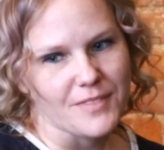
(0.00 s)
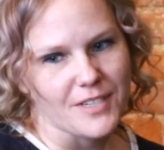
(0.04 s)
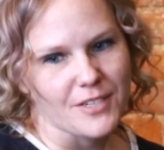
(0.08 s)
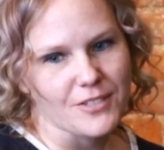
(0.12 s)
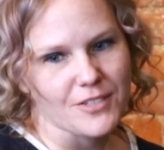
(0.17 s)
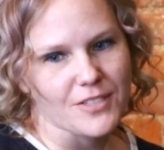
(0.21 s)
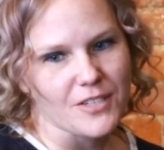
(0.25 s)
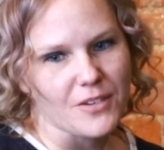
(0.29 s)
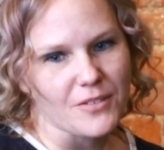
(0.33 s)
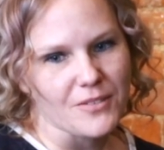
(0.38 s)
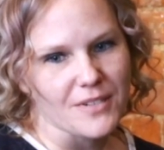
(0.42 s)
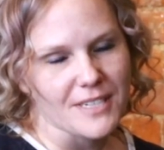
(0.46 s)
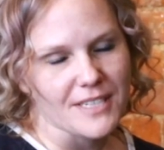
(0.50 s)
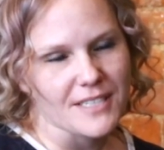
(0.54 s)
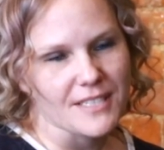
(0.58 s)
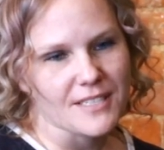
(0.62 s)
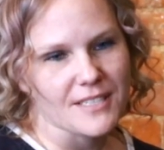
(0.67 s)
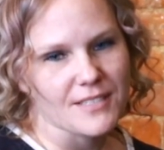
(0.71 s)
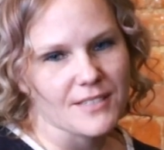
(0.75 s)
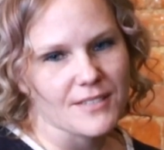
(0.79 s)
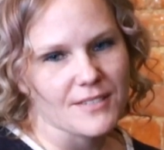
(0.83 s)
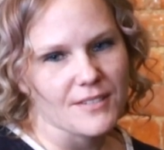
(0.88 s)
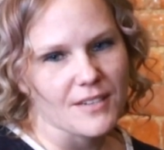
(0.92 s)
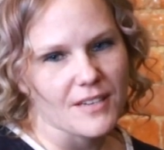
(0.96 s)
there's
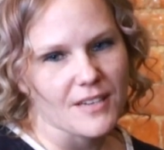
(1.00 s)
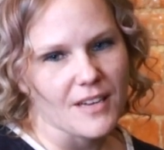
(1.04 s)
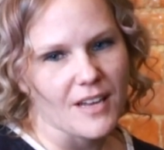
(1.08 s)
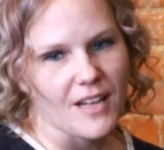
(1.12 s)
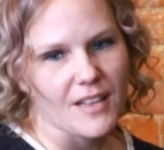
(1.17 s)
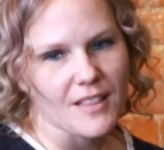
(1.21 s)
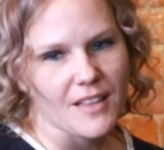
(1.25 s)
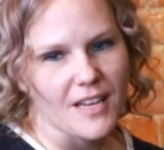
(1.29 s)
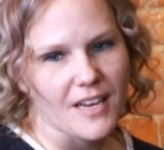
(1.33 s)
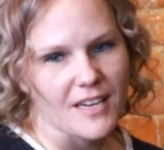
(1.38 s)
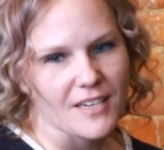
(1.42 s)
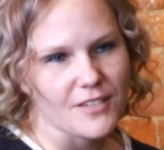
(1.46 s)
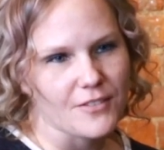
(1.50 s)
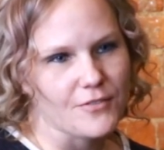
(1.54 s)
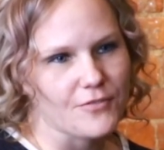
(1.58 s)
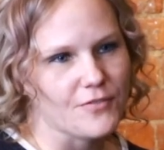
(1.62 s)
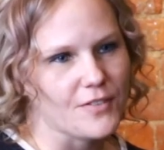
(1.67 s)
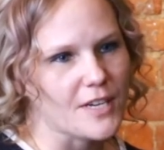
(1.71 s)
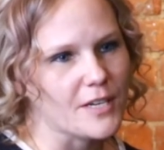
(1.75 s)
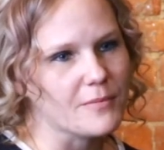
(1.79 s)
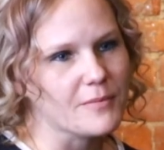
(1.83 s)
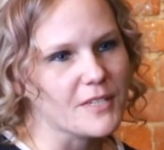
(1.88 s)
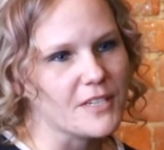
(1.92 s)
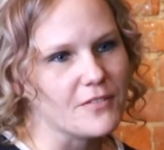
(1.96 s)
always a lot of
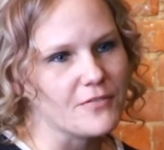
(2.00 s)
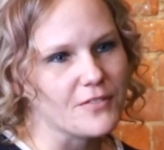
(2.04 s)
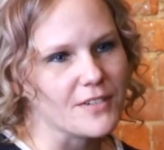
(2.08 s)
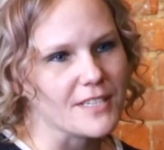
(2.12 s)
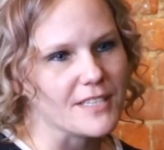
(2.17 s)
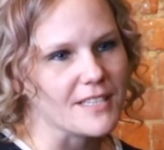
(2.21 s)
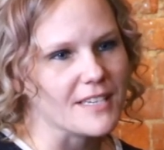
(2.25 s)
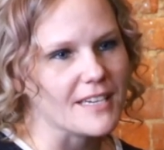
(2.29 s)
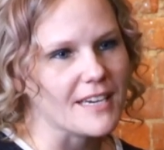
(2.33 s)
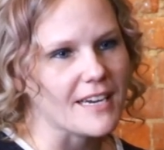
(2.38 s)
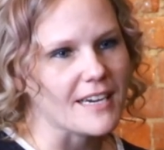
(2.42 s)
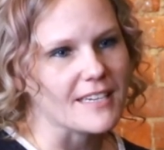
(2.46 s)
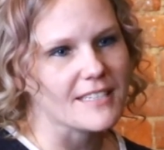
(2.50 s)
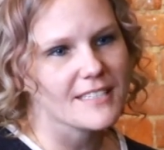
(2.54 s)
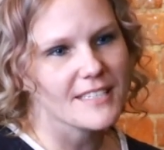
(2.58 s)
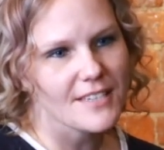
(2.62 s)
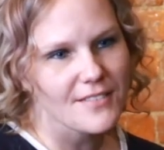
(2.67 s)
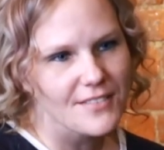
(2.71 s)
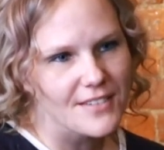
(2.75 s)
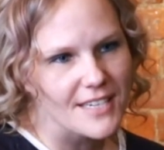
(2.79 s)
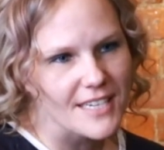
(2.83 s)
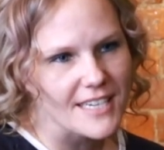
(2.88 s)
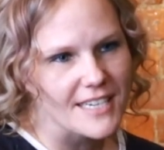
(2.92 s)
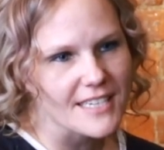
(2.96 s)
family friendly
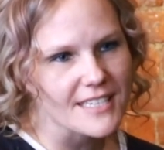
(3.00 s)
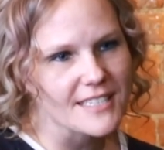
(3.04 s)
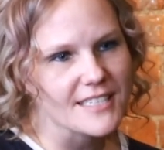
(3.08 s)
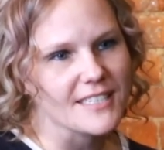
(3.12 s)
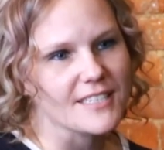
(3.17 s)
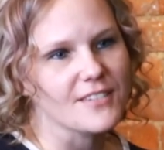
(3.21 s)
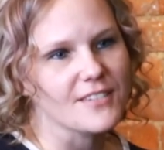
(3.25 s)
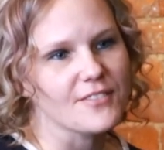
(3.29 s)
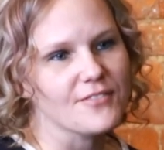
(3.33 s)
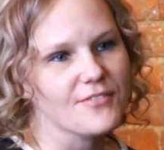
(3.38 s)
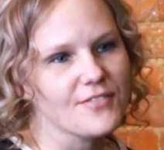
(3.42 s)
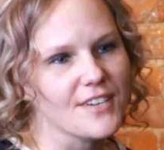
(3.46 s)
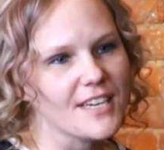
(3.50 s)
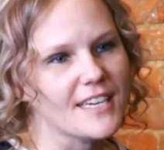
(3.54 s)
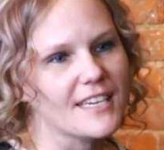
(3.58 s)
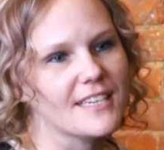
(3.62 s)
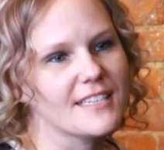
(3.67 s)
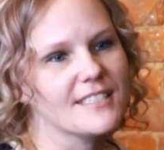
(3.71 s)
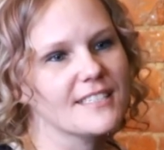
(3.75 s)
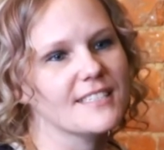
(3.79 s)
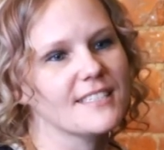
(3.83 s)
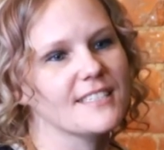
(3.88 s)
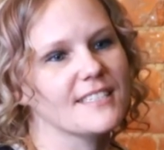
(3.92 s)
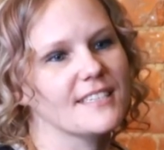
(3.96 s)
activities and
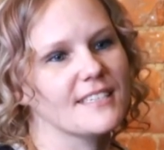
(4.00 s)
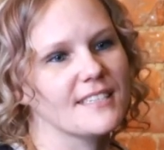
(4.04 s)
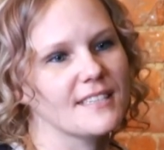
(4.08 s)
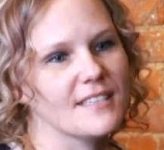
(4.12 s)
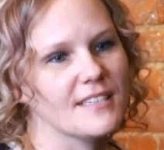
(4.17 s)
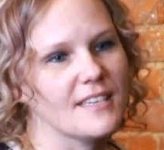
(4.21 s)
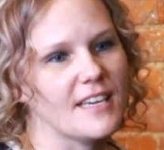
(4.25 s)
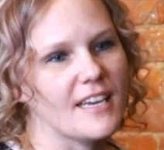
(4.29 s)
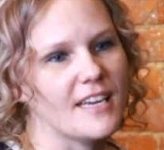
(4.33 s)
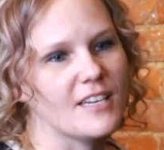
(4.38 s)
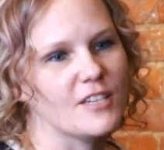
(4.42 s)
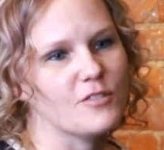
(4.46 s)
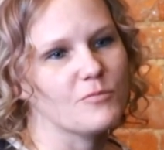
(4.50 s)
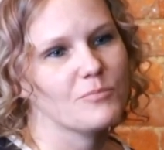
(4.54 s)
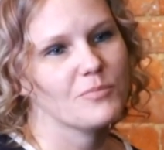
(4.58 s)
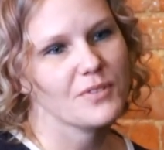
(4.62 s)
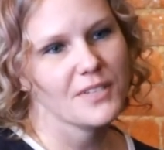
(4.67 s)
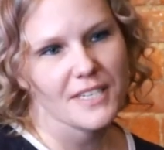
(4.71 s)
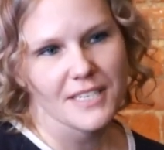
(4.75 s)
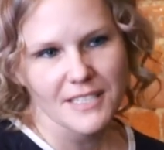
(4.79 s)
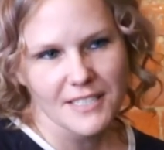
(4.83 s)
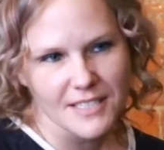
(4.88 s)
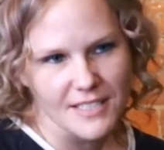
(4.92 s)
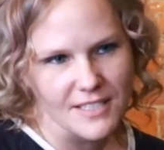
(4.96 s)
events and, and
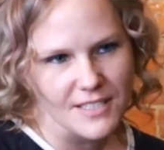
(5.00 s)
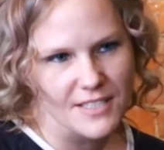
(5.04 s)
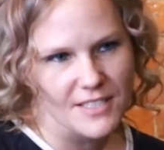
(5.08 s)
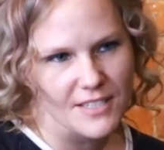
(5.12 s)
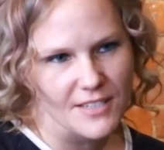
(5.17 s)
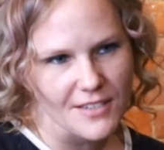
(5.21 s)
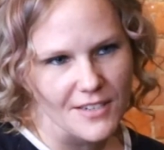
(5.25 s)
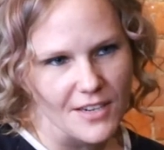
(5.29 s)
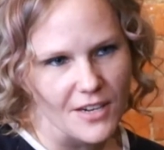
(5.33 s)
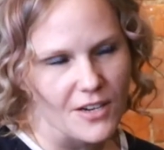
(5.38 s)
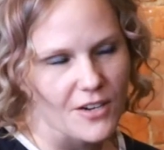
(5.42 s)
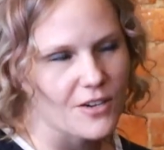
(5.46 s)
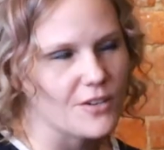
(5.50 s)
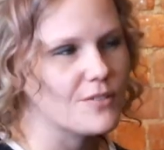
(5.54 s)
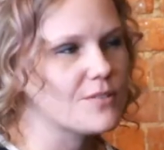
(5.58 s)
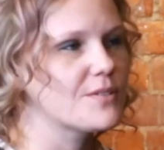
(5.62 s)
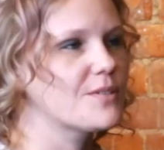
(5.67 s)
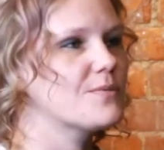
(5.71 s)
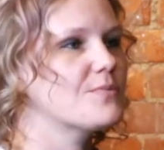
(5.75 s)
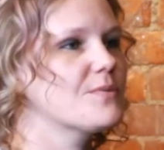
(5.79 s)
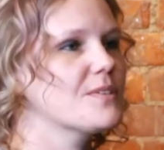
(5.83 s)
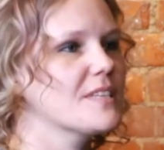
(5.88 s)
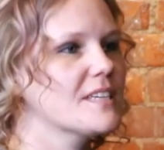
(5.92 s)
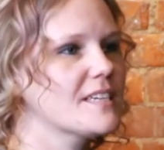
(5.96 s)
places to go
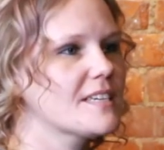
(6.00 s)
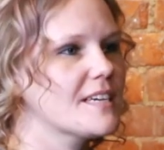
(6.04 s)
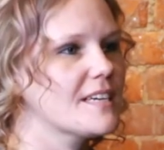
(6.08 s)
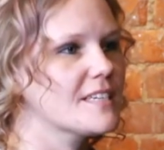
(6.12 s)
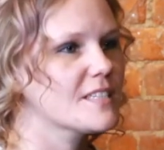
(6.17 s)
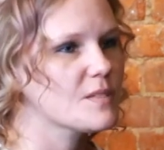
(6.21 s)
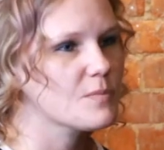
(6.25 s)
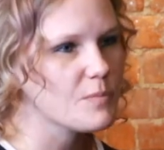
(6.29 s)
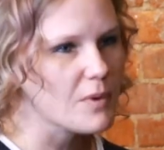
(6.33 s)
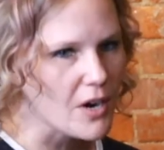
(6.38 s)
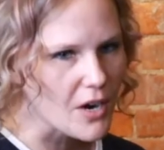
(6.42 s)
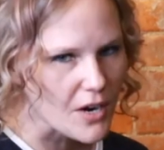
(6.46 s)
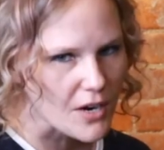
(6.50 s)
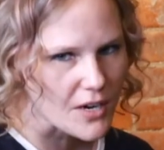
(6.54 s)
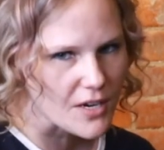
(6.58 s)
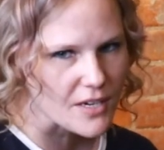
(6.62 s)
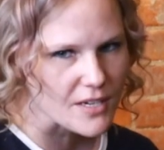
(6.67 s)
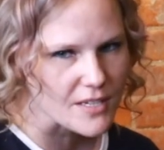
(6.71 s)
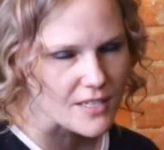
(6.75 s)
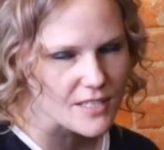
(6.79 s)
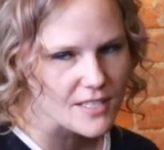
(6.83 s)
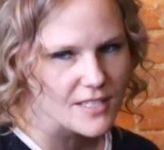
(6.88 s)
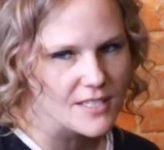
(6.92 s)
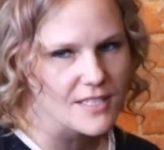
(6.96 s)
and really nice
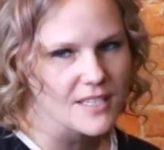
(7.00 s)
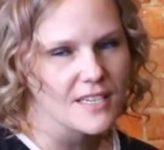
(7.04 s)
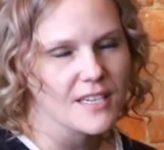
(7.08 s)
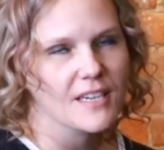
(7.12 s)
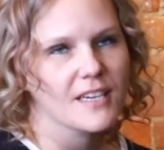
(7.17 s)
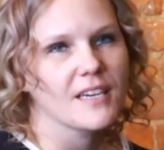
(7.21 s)
parks.